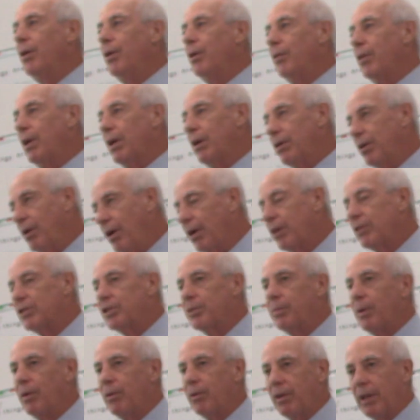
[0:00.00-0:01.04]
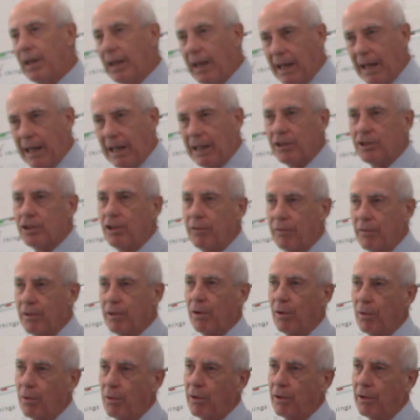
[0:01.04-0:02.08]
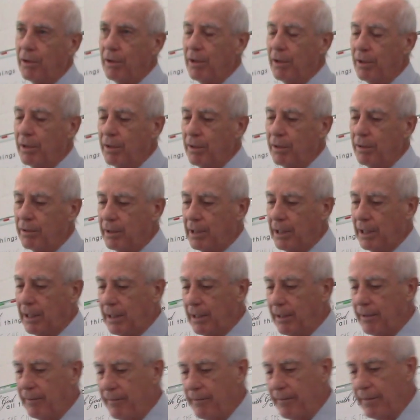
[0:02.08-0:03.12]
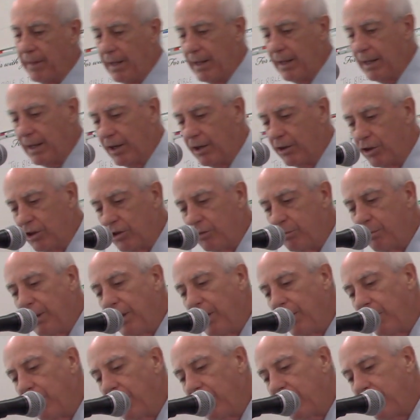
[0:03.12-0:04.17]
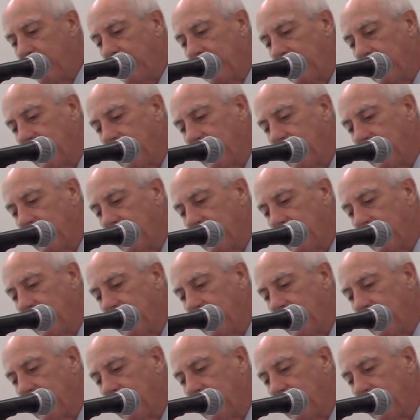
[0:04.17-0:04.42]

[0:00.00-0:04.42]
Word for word: that talks about the angel of the Lord. Okay? And just bear with me.